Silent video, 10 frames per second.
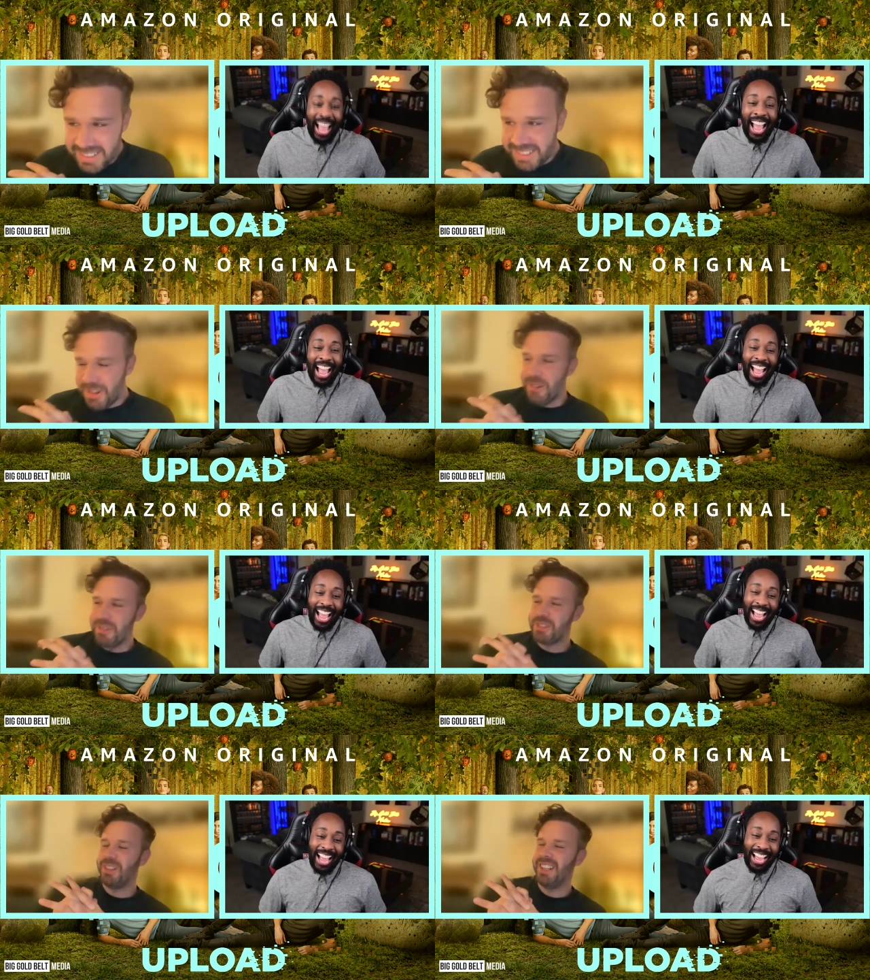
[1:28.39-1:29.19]
Speaker 1: So
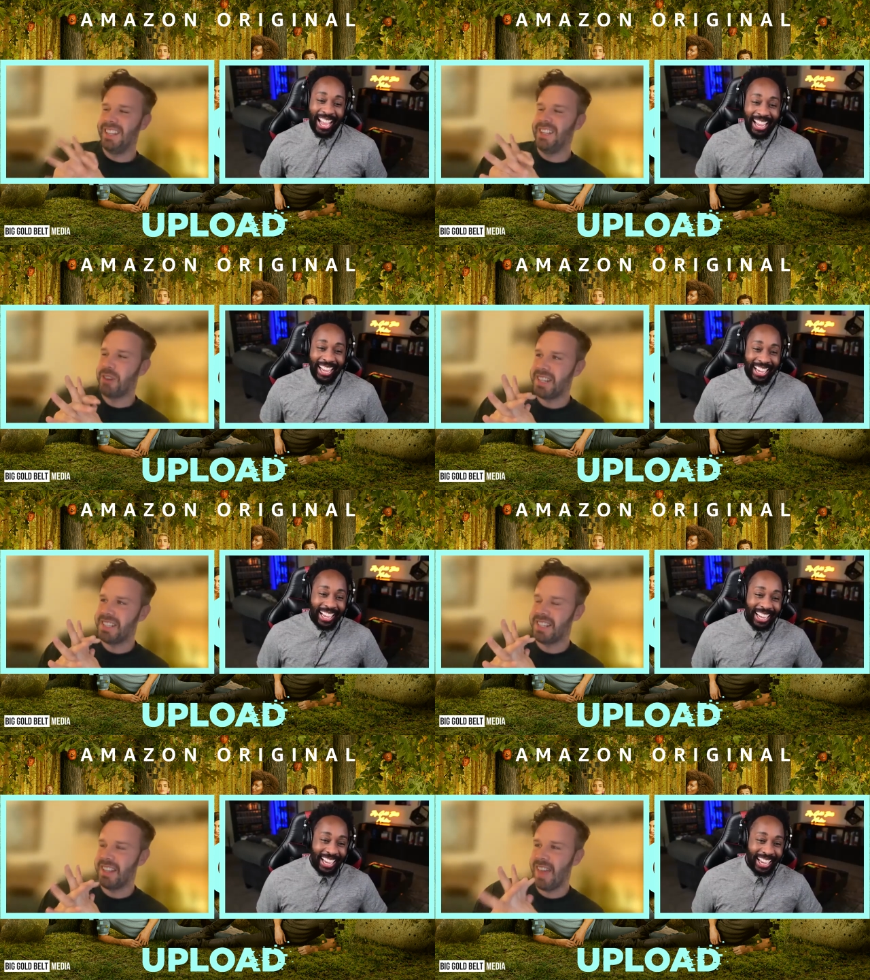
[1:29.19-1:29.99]
it was really
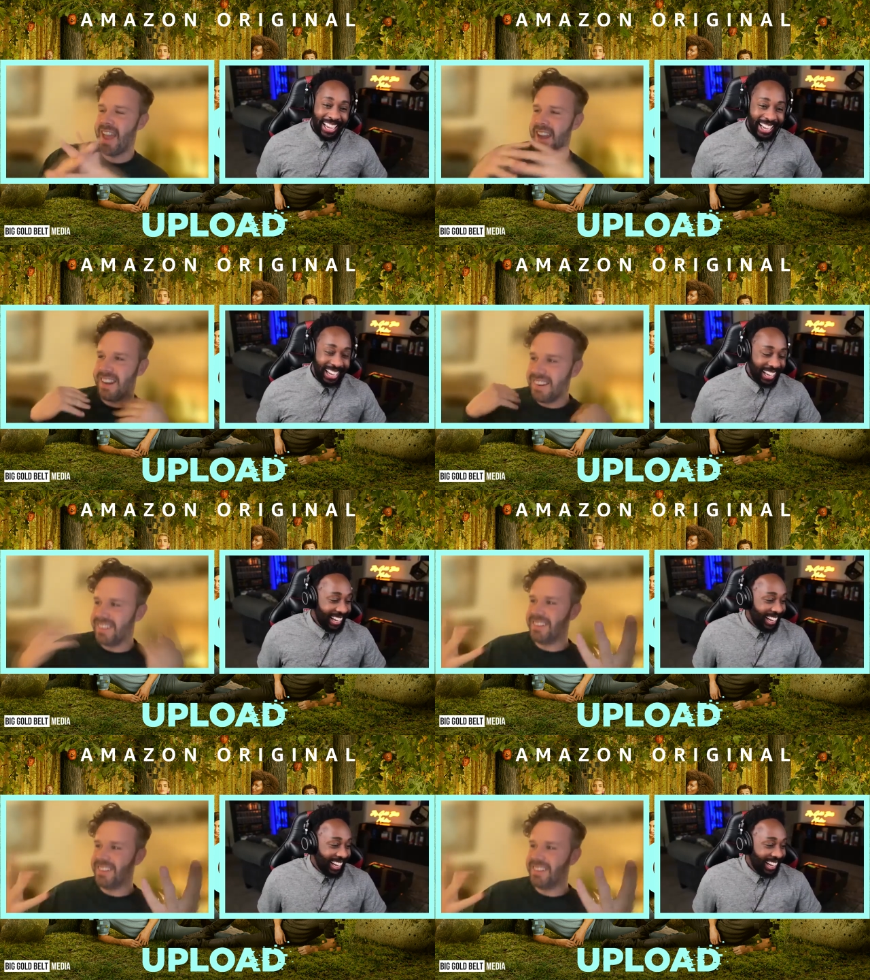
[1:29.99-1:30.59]
interesting then